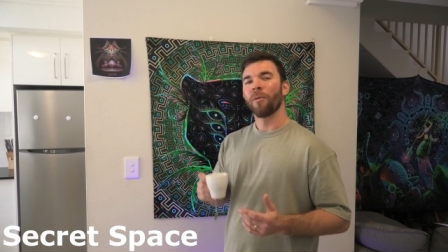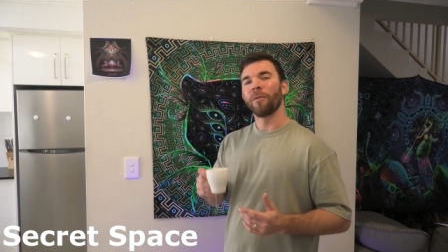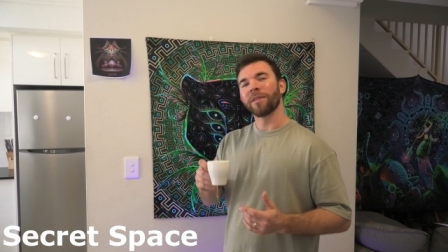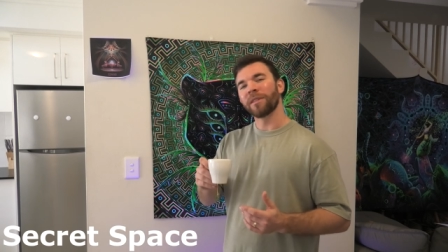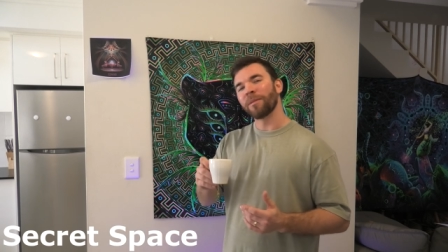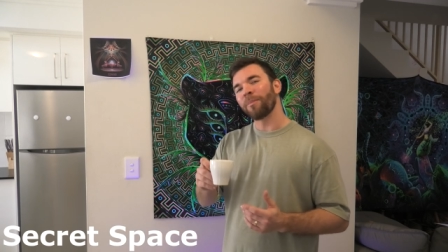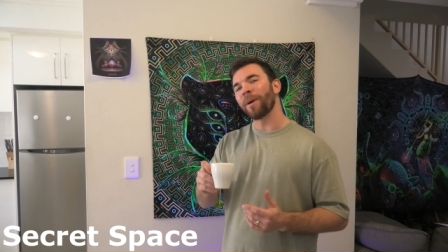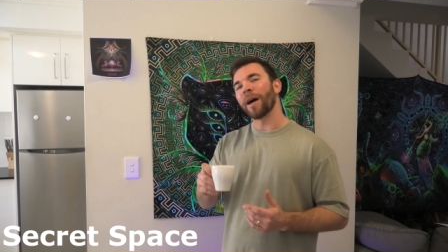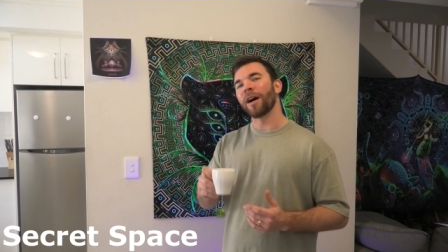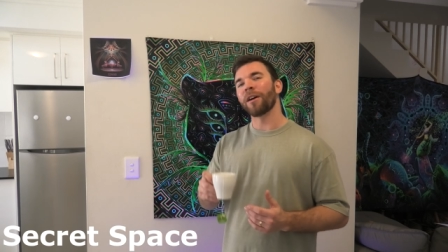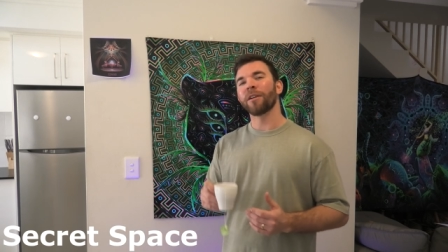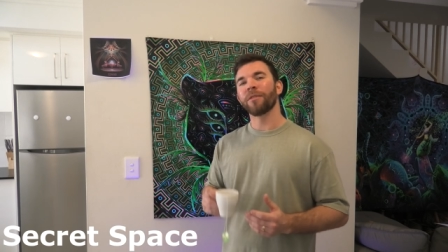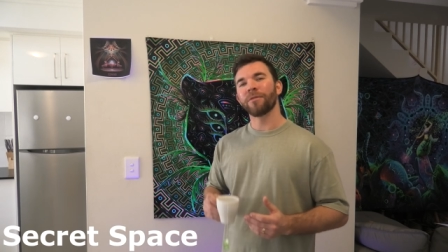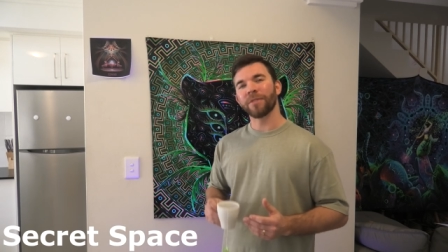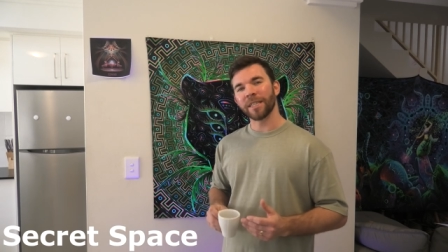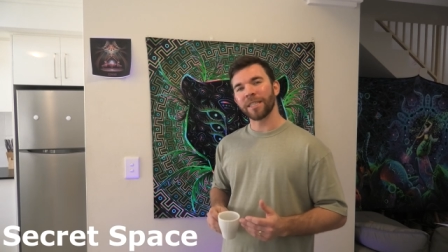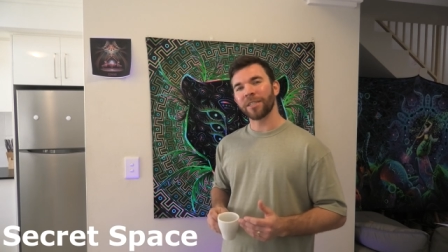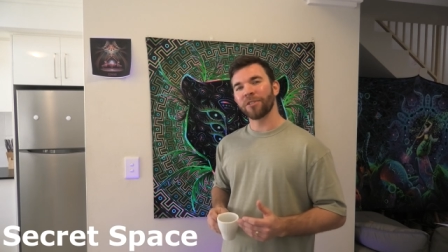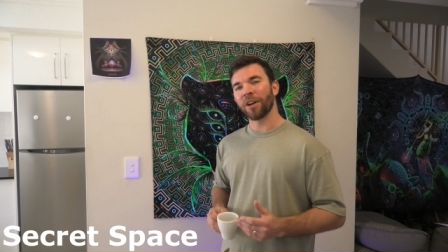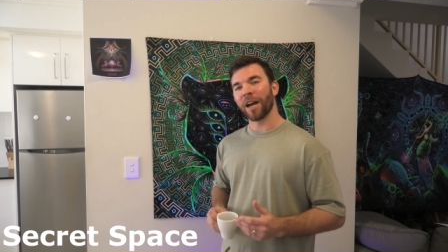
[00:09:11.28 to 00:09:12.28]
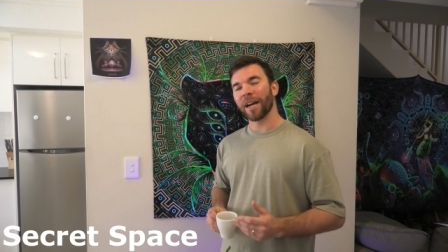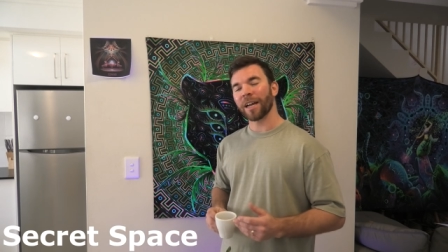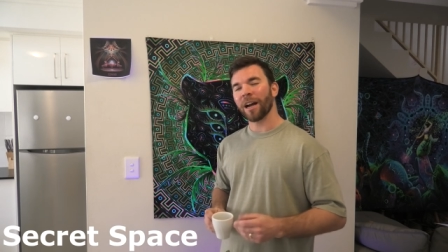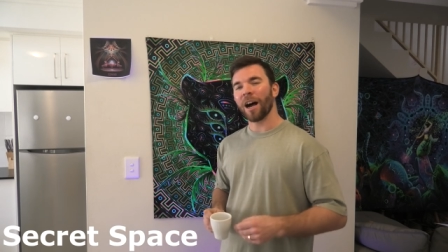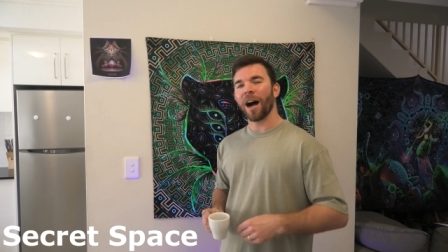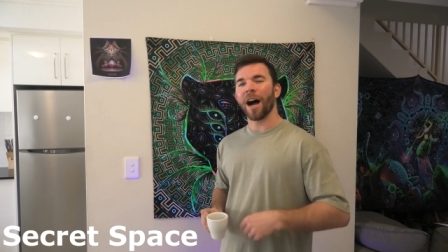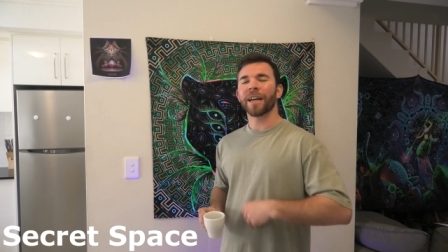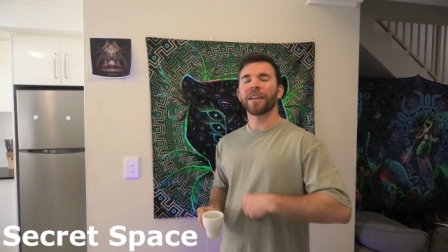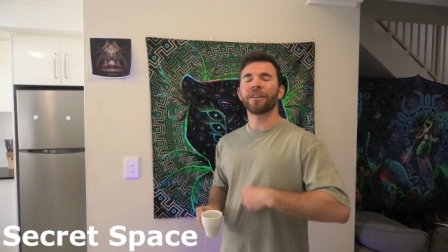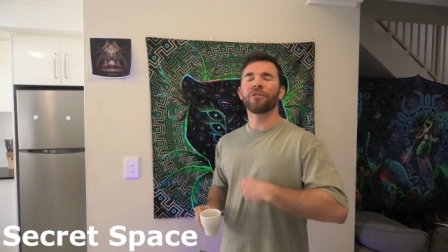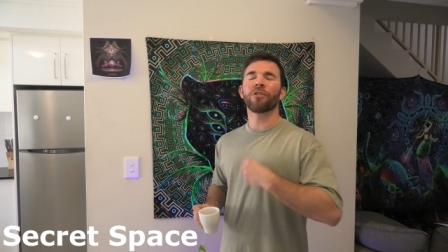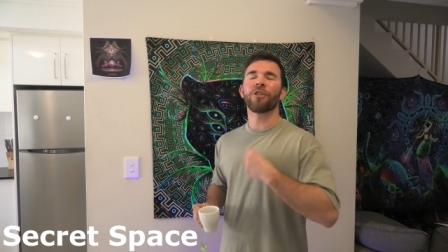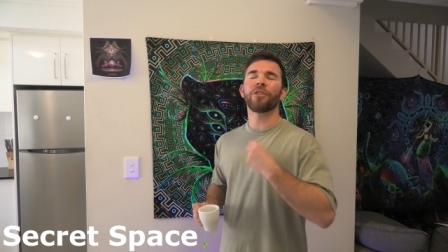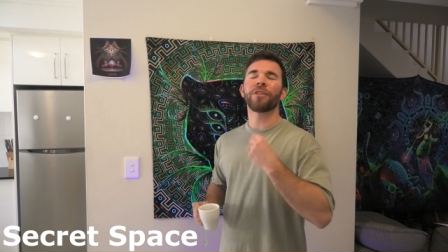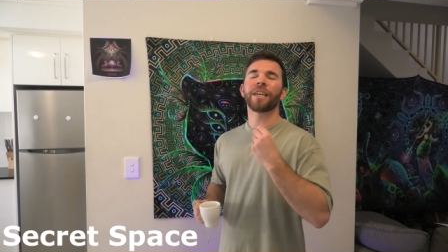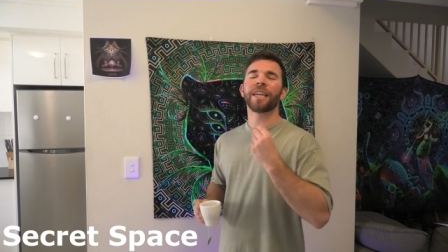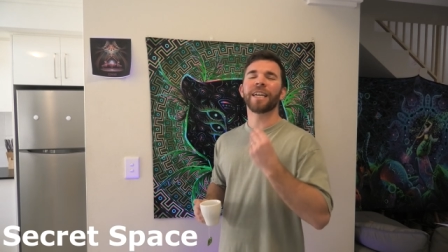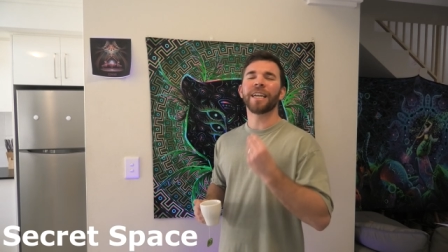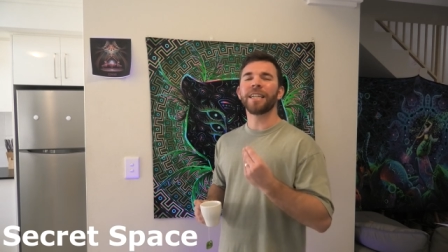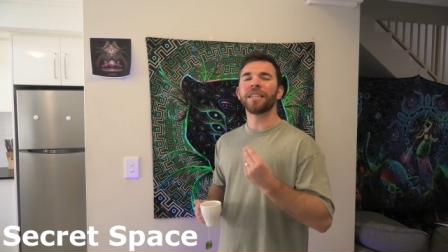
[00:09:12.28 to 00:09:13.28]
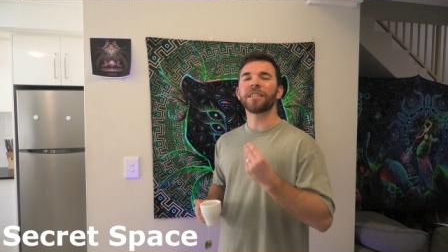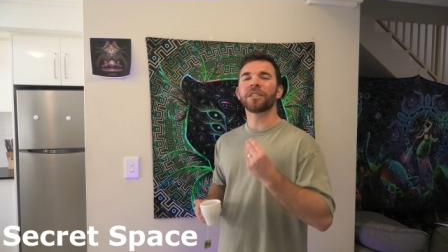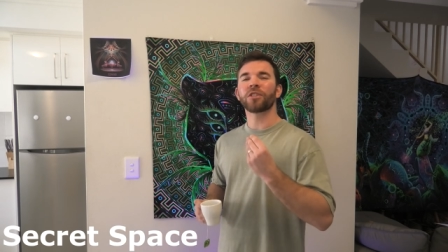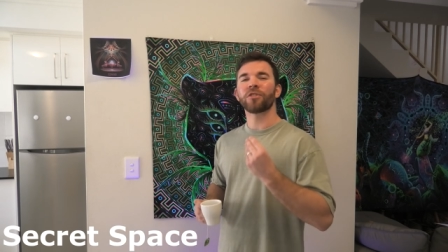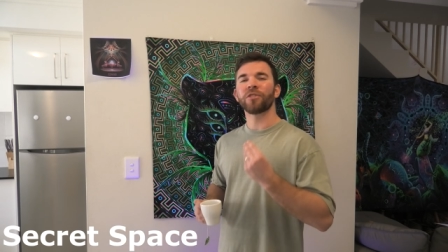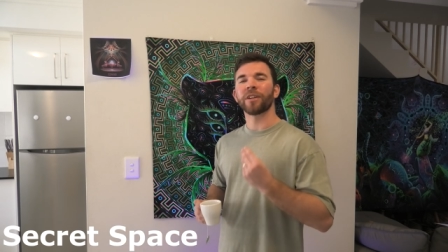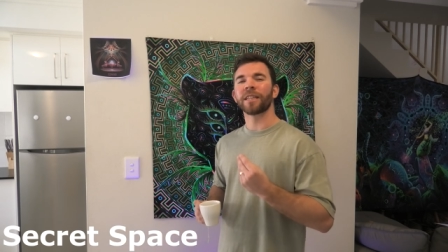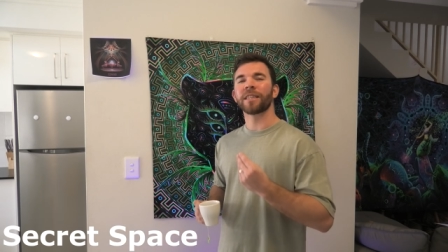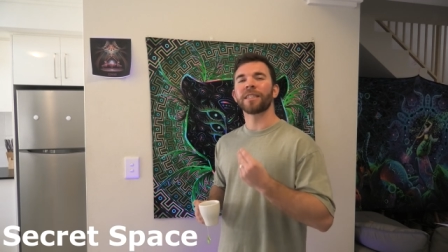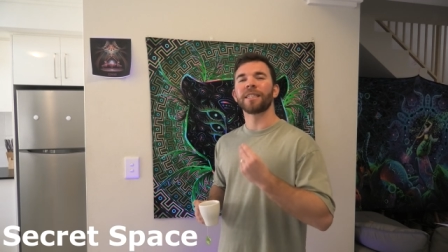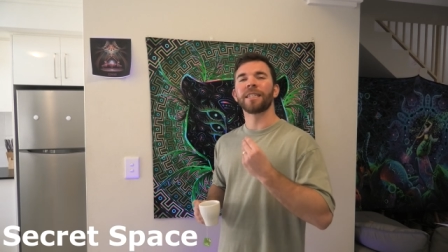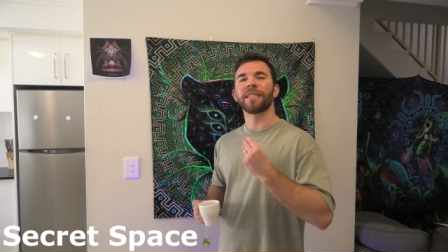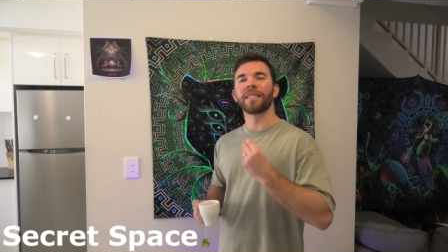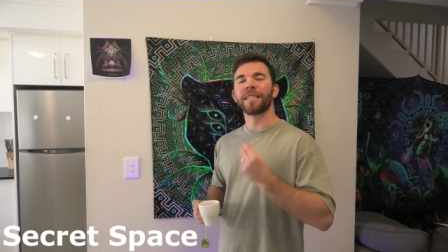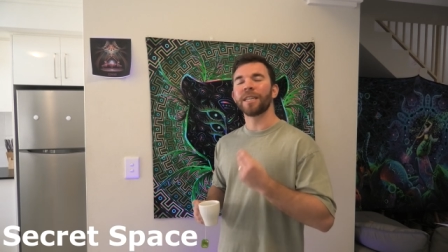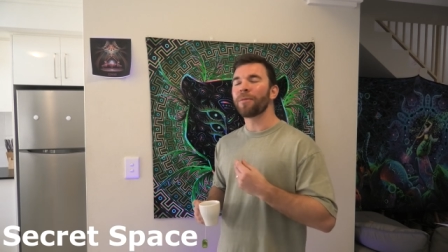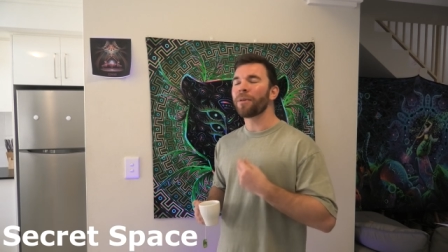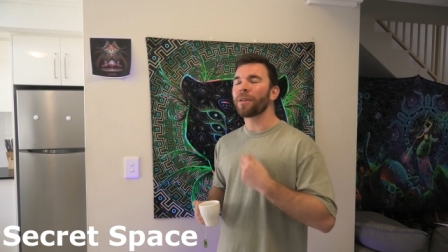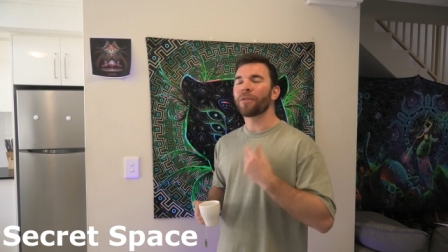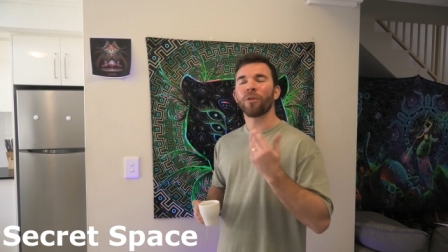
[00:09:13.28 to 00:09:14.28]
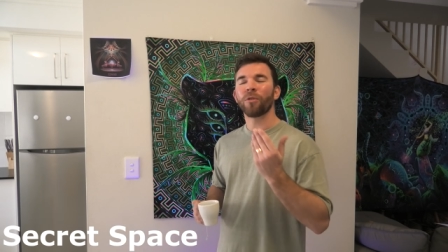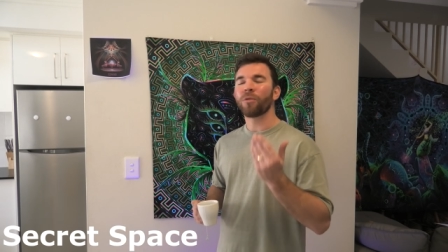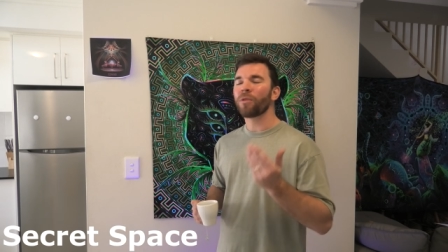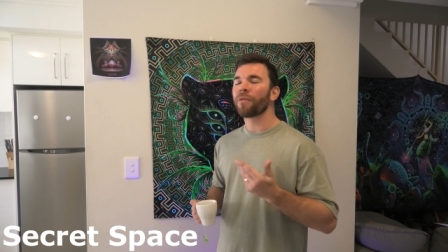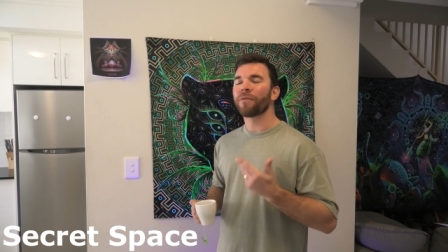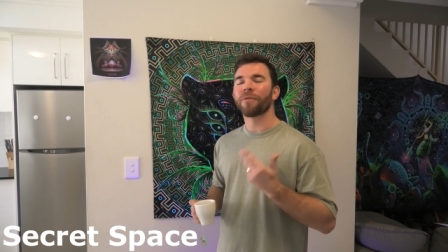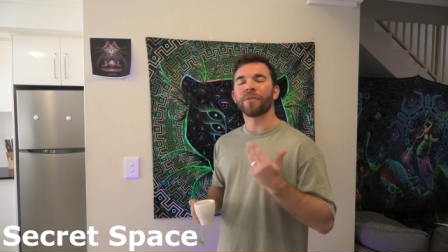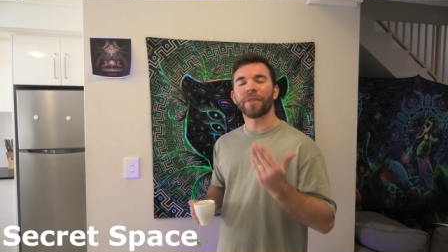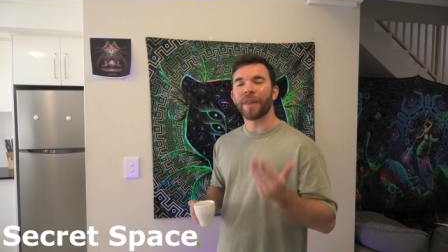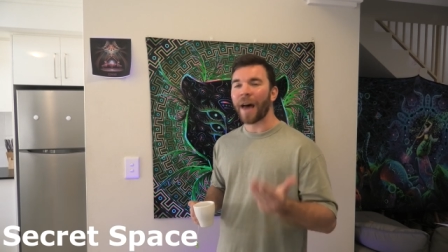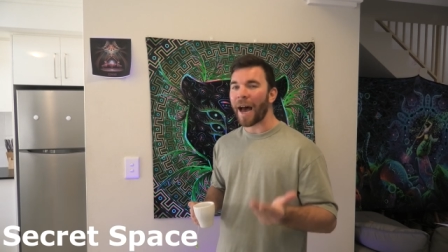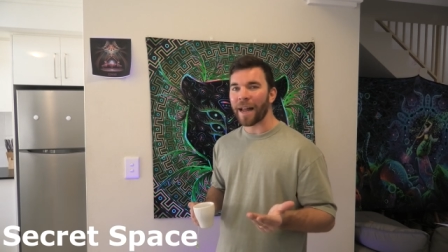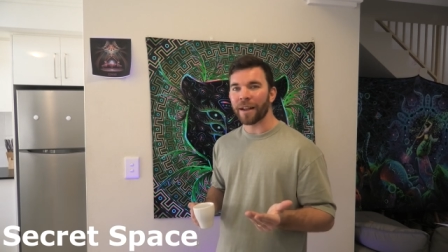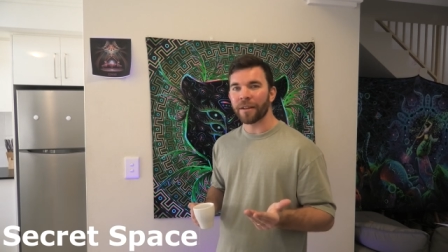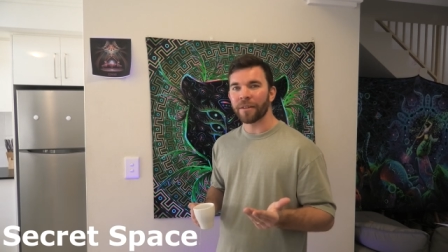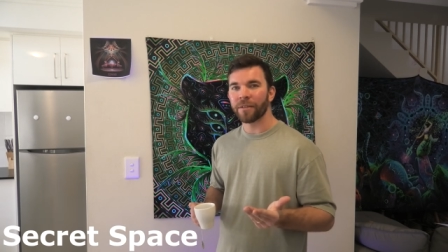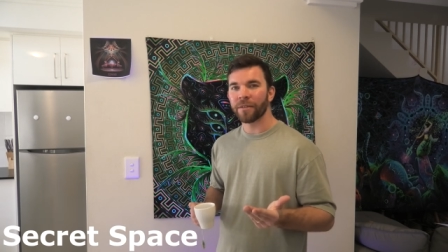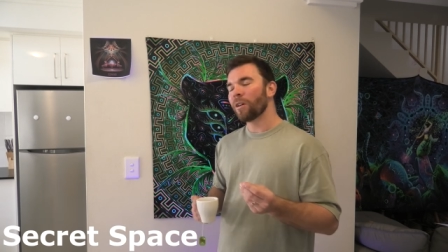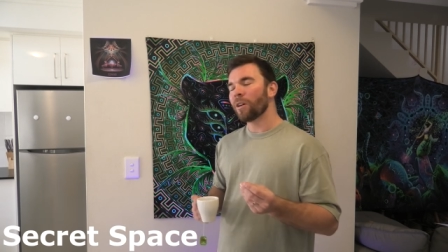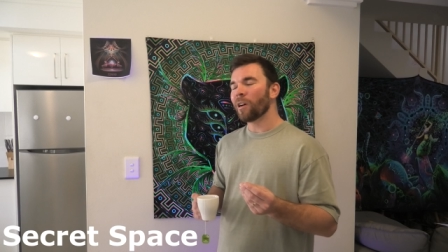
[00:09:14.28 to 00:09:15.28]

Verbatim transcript: with the power of this track, I can grow the inner strength to deal with all of that.